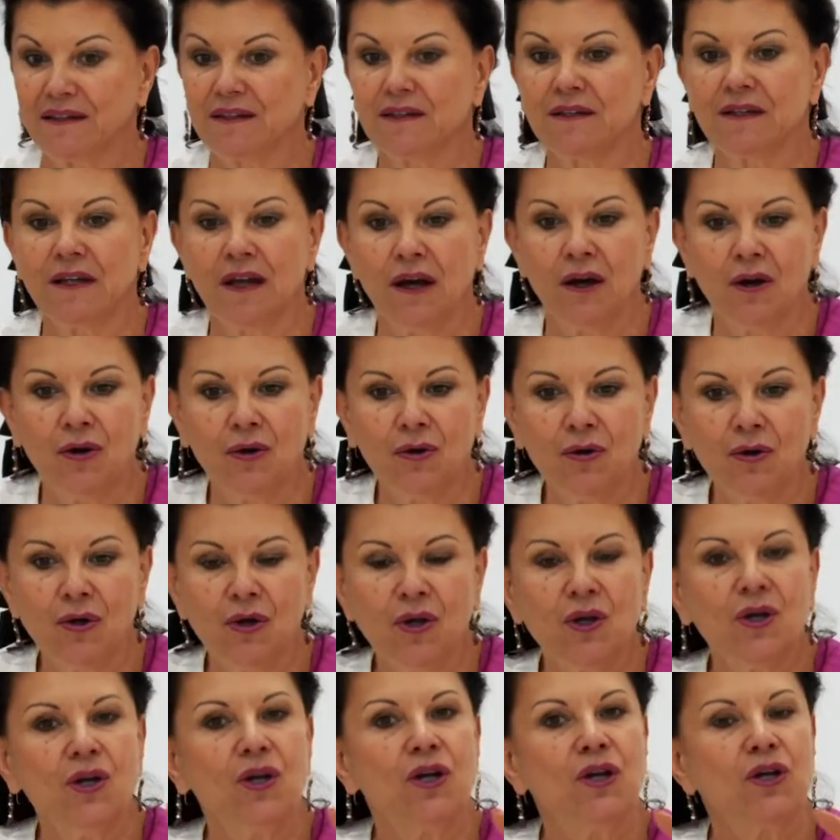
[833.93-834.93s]
No,
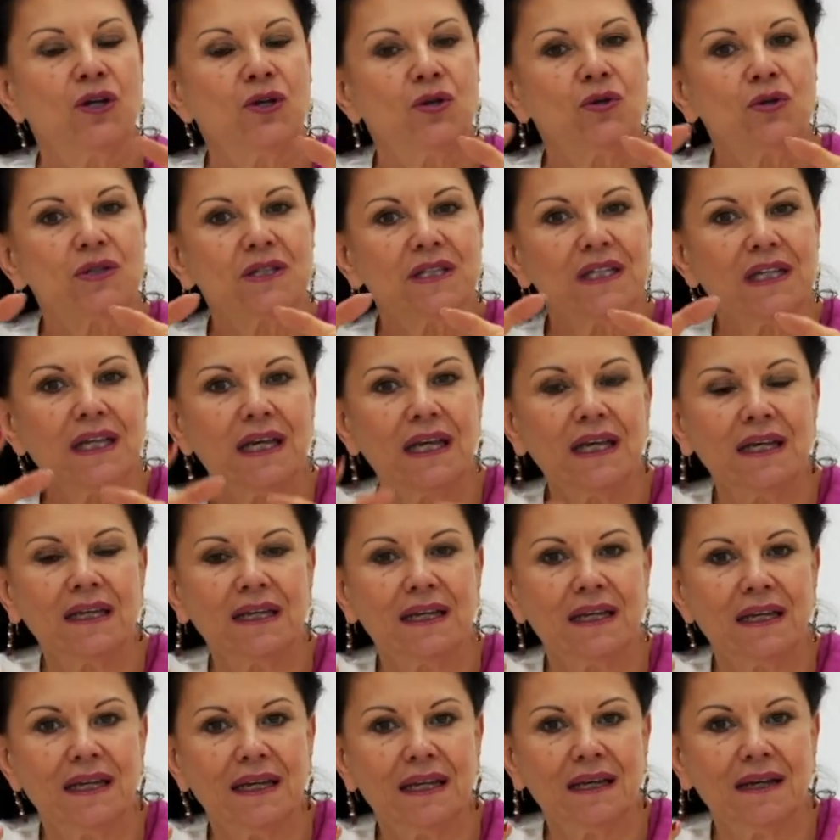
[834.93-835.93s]
you see it
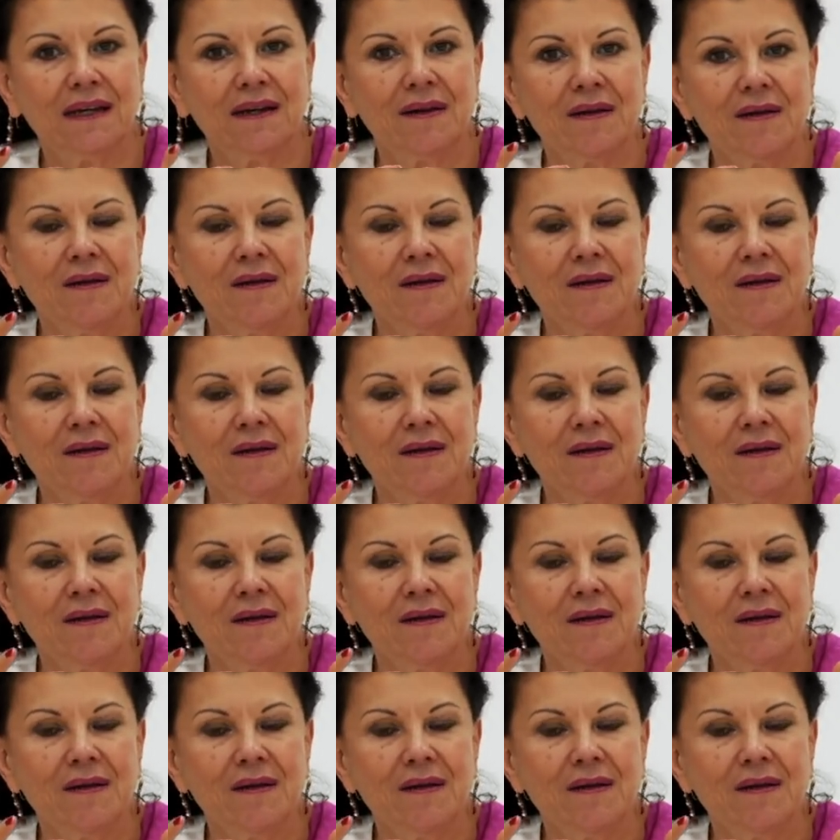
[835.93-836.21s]
here,